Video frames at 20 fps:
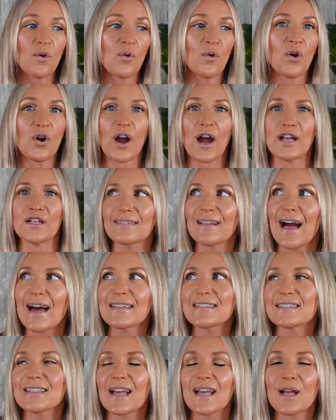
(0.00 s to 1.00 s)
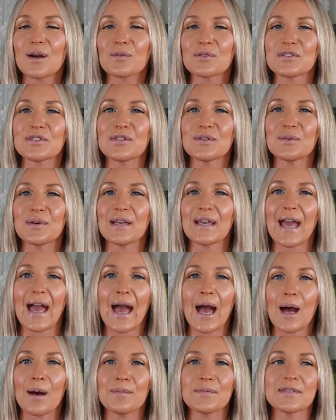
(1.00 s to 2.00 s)
or last night I was doing
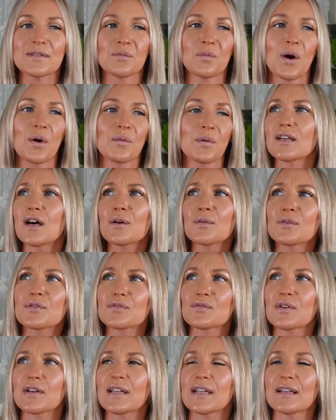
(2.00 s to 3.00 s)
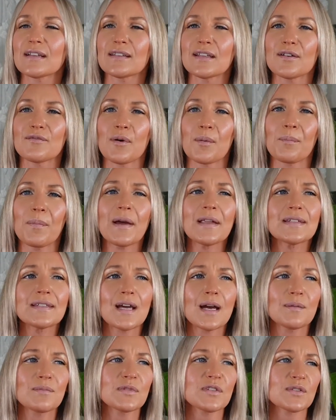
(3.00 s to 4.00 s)
abs while Doug was reading Liv a
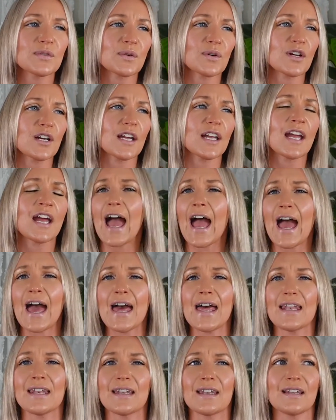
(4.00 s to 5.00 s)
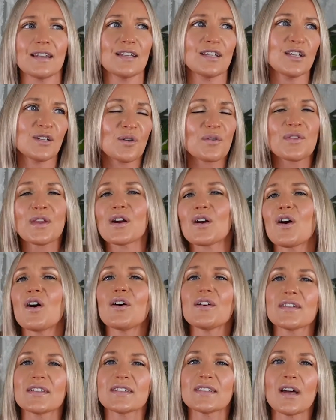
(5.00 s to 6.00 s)
bedtime story and, you know, they're
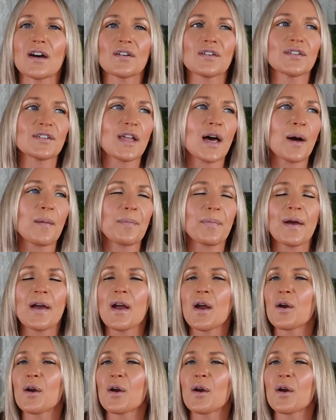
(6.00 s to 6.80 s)
all snuggled up.